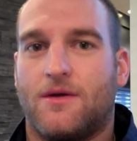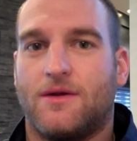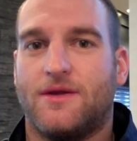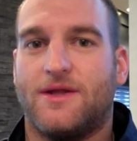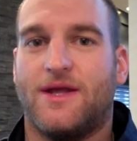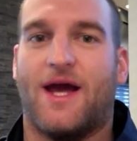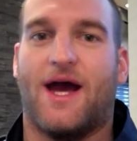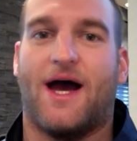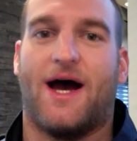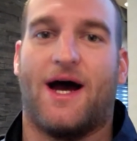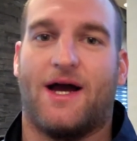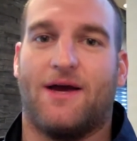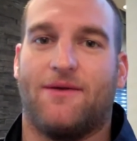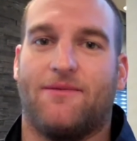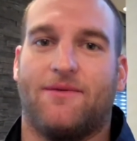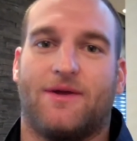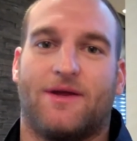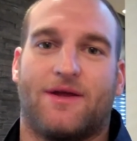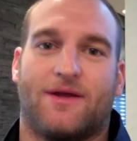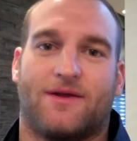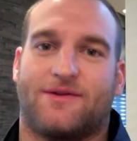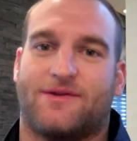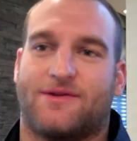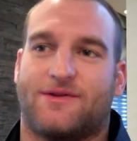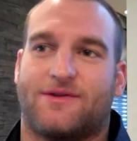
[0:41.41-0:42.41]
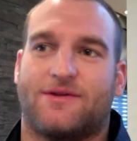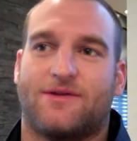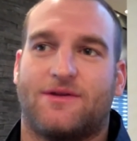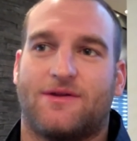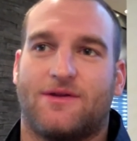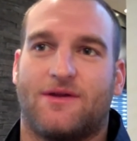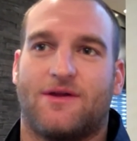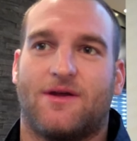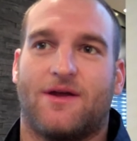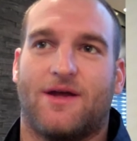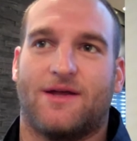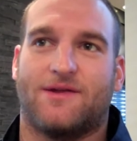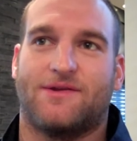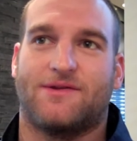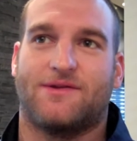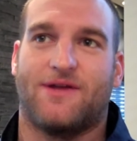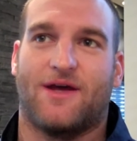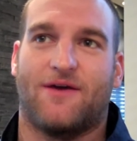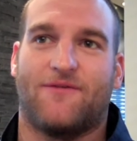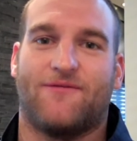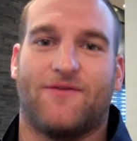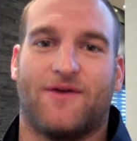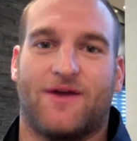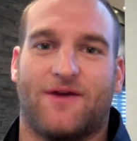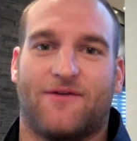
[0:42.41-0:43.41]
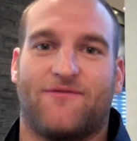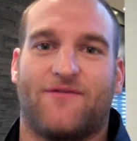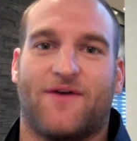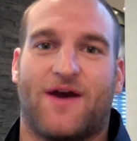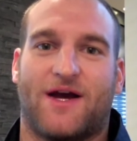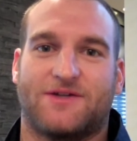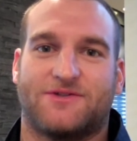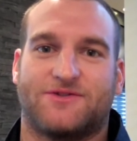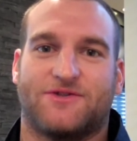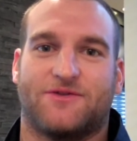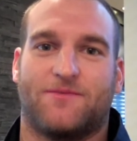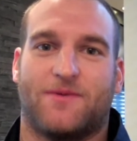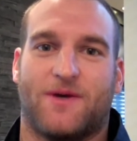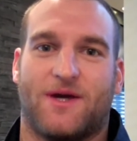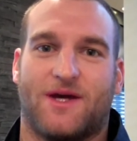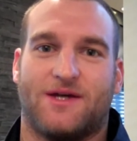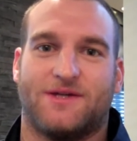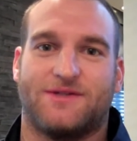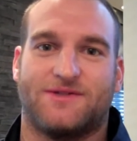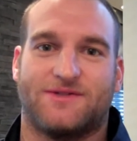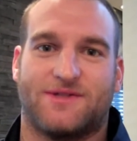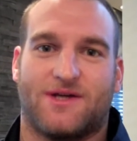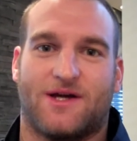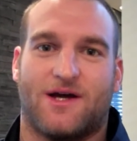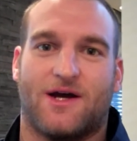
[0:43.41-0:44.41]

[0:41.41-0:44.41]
Yeah, I mean it's definitely a faster pace.